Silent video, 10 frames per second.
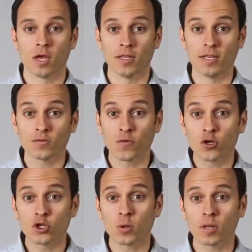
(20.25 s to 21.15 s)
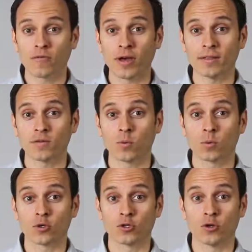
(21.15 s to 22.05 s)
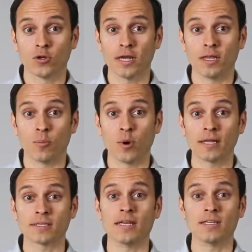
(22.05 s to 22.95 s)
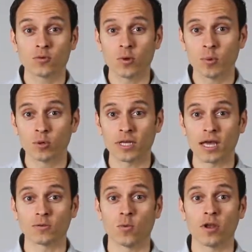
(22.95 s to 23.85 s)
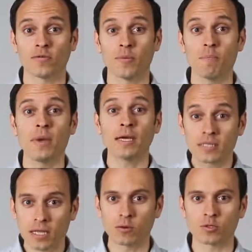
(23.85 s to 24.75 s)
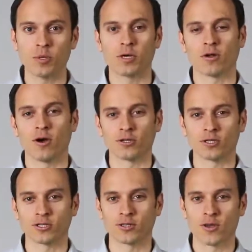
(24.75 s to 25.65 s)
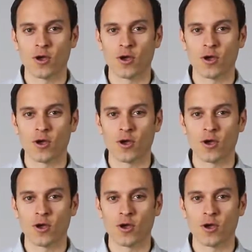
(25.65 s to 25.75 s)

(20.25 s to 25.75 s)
This virtual event will return in the brand's history books as one of the biggest loudspeaker launches,